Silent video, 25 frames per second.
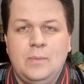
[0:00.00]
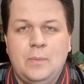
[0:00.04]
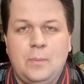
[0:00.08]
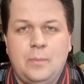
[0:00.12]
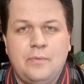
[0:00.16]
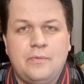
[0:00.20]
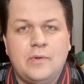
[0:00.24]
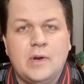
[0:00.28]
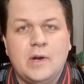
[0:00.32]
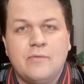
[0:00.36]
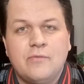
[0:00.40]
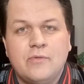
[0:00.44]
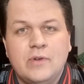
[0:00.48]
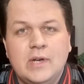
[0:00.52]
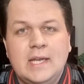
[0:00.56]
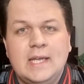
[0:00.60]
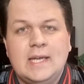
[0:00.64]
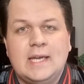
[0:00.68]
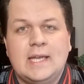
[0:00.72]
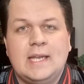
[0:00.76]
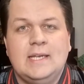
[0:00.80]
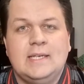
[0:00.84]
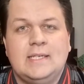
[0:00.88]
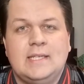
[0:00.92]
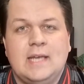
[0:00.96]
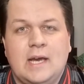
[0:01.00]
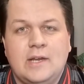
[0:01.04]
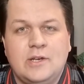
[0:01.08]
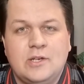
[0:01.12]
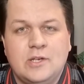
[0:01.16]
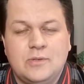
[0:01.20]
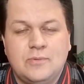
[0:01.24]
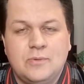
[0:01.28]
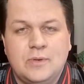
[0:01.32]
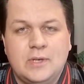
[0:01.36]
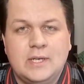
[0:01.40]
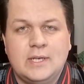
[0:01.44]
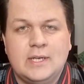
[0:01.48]
Before I really get into that, I
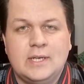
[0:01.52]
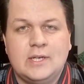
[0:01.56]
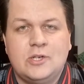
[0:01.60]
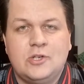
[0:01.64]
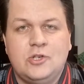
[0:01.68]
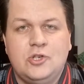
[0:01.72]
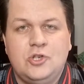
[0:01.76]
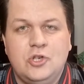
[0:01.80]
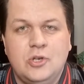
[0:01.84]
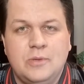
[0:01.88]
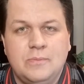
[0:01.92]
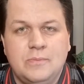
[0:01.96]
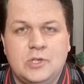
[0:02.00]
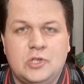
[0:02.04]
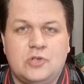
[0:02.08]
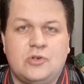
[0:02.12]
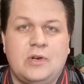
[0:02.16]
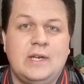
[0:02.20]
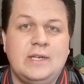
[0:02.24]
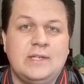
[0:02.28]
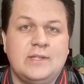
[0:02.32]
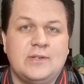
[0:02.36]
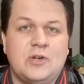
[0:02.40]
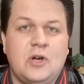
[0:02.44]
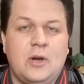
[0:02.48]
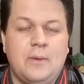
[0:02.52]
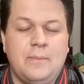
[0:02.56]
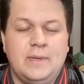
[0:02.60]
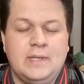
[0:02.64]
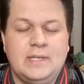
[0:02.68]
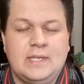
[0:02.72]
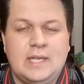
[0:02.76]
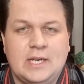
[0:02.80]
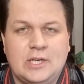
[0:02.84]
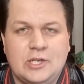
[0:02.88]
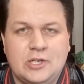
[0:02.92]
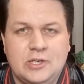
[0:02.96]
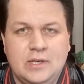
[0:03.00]
just want to jump straight to the comment
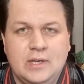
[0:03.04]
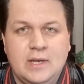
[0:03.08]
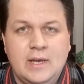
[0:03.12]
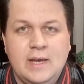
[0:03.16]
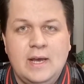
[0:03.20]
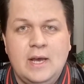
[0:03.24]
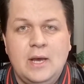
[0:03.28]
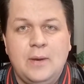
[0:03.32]
section.